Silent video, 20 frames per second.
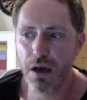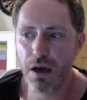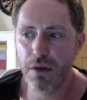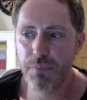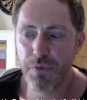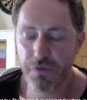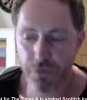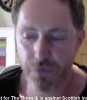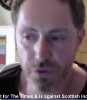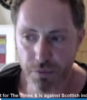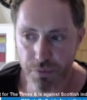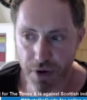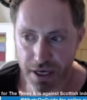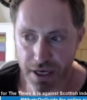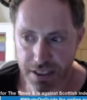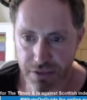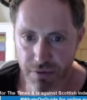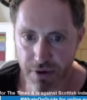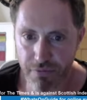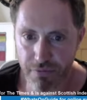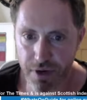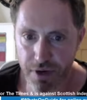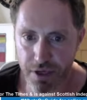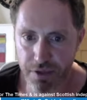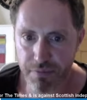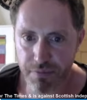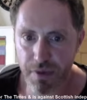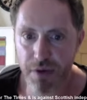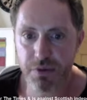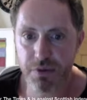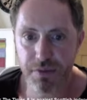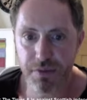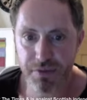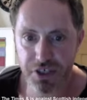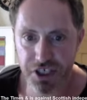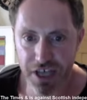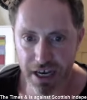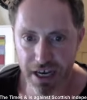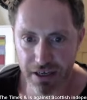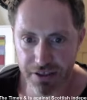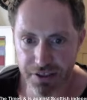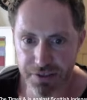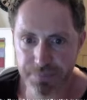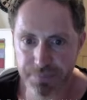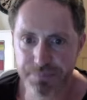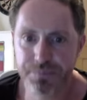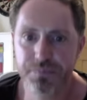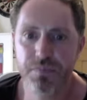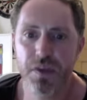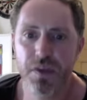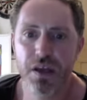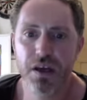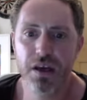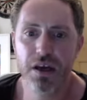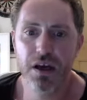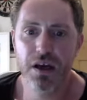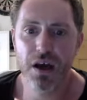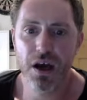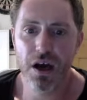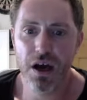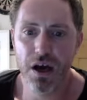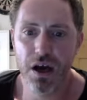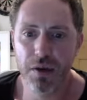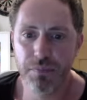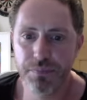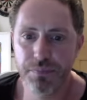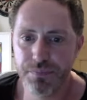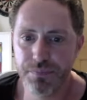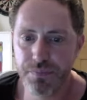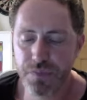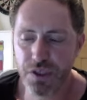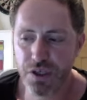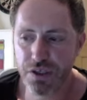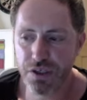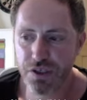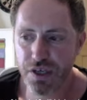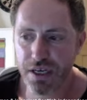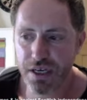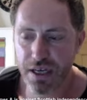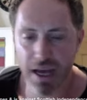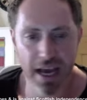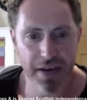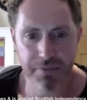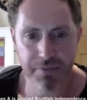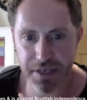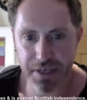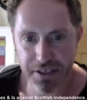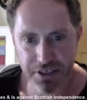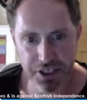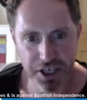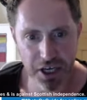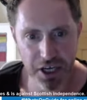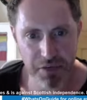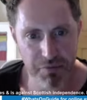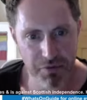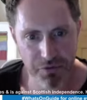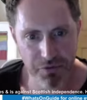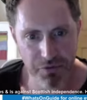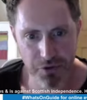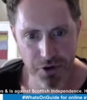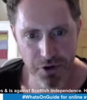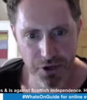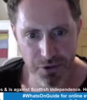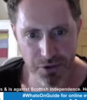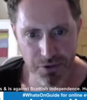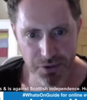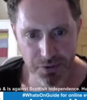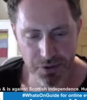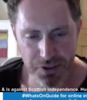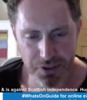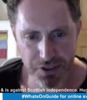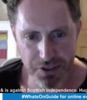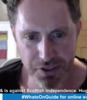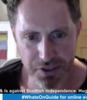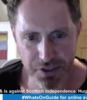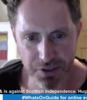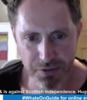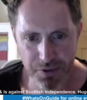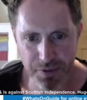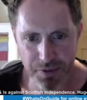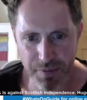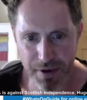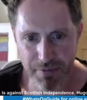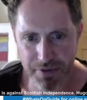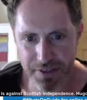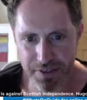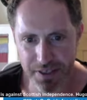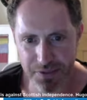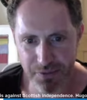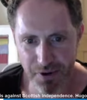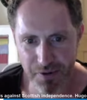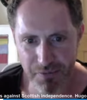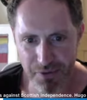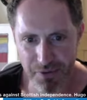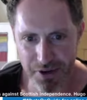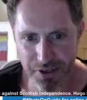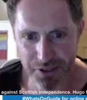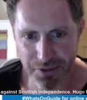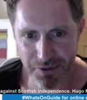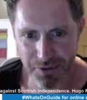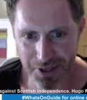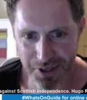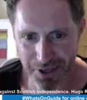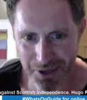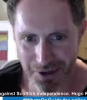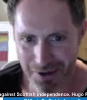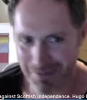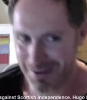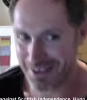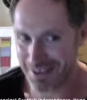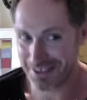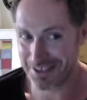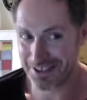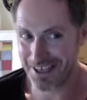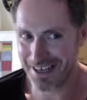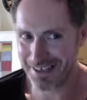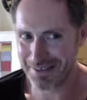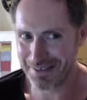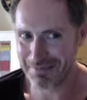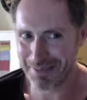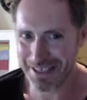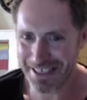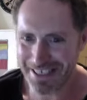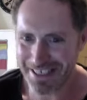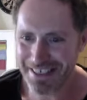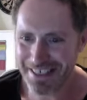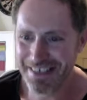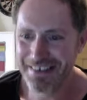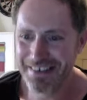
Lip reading: Before the Brexit referendum, I was up in Shetland because I hadn't been to Shetland before. I'd always wanted to. And the paper says, "Where in Britain do you want to go?" I'm like, "Shetland, please."